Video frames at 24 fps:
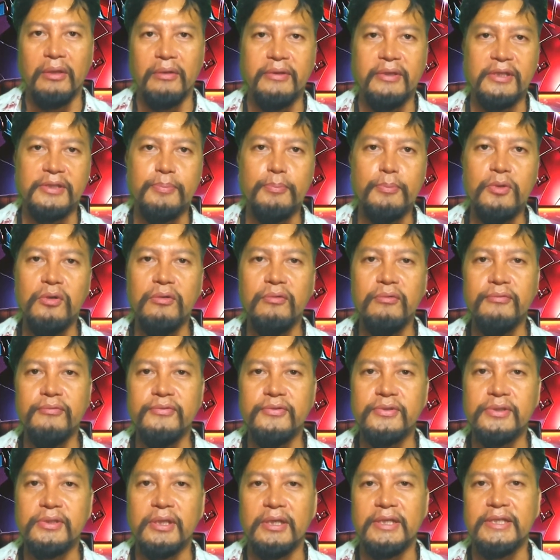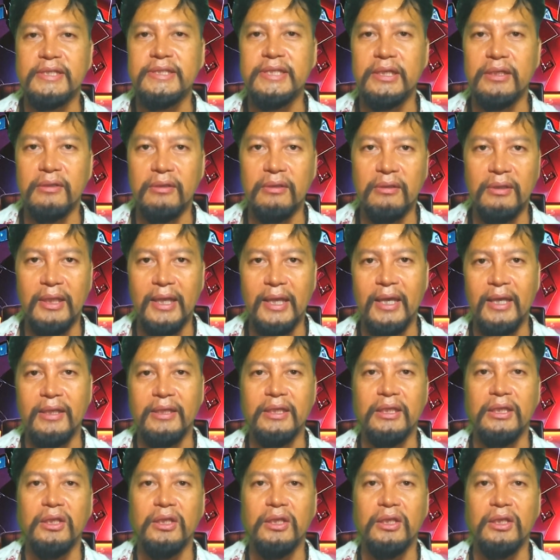These moves signal an